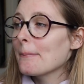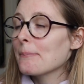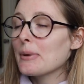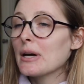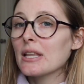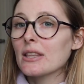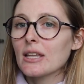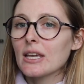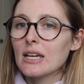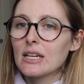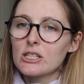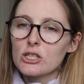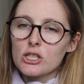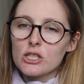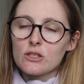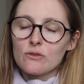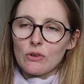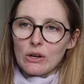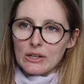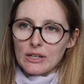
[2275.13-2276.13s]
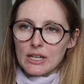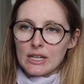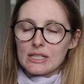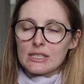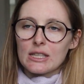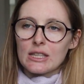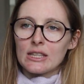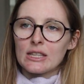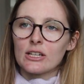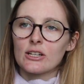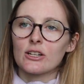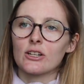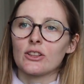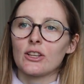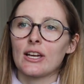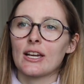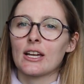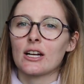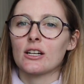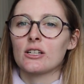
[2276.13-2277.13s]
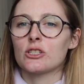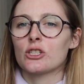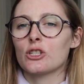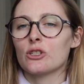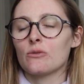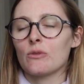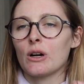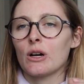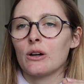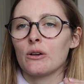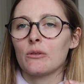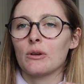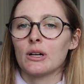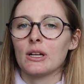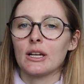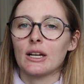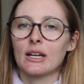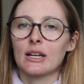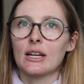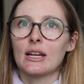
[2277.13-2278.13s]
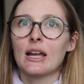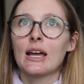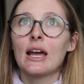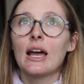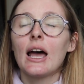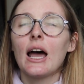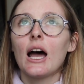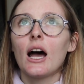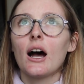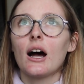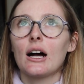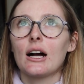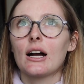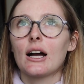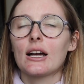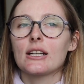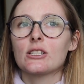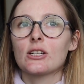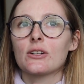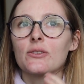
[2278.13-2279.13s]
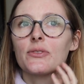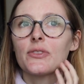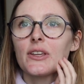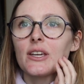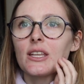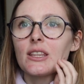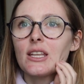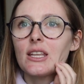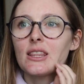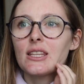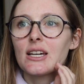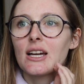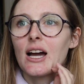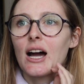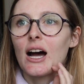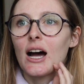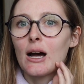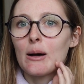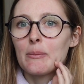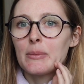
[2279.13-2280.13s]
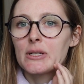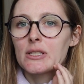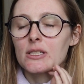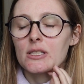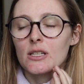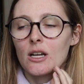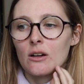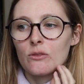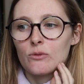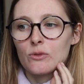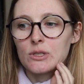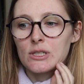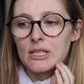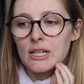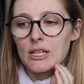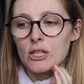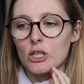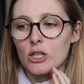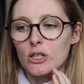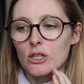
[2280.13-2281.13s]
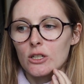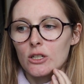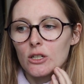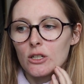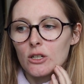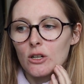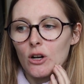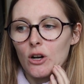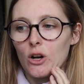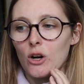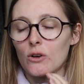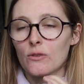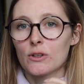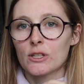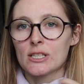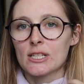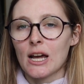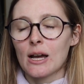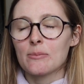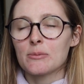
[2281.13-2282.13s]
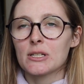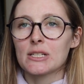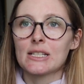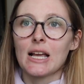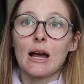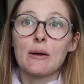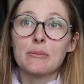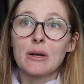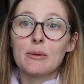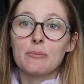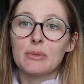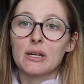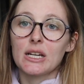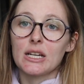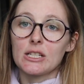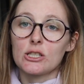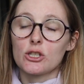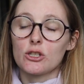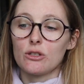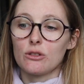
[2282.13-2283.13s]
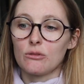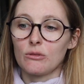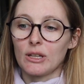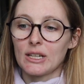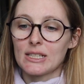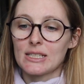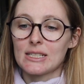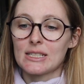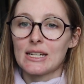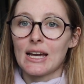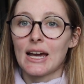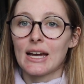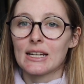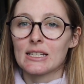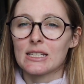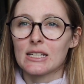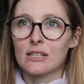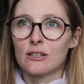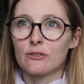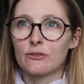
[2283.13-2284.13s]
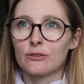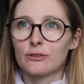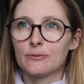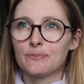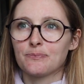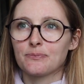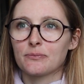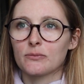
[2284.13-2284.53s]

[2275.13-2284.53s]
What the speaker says: But like it's just fun. And they're like a duo, and I don't think that the cop stuff was like over the top because I'm not big into like detective.